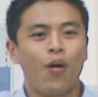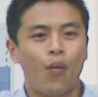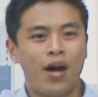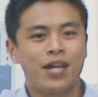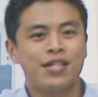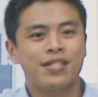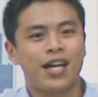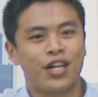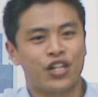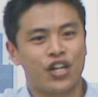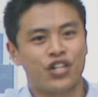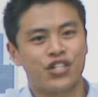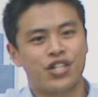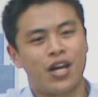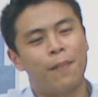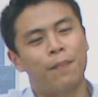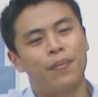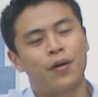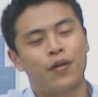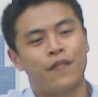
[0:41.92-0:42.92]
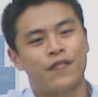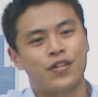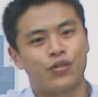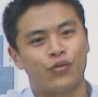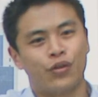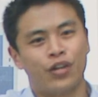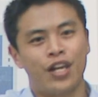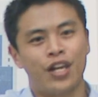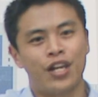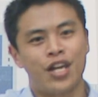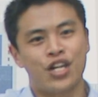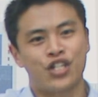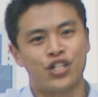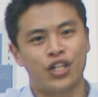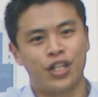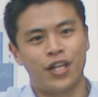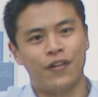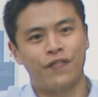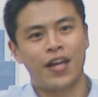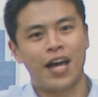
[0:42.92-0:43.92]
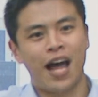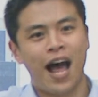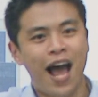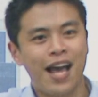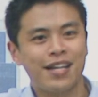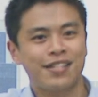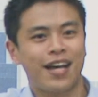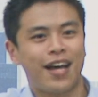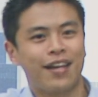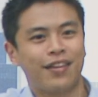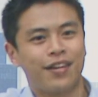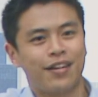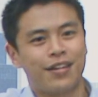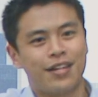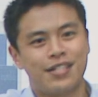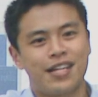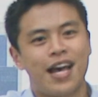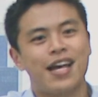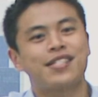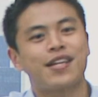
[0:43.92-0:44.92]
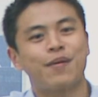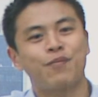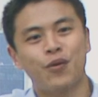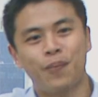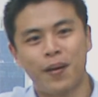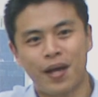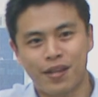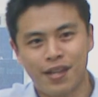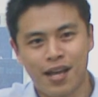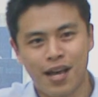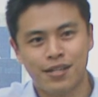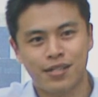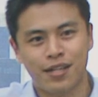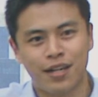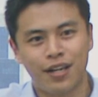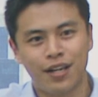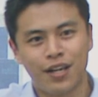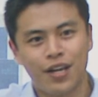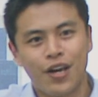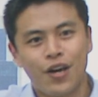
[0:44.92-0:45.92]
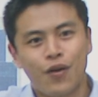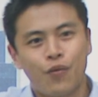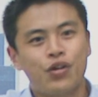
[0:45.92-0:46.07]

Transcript: One such example of a student initiative that I started is SMU Pendeza,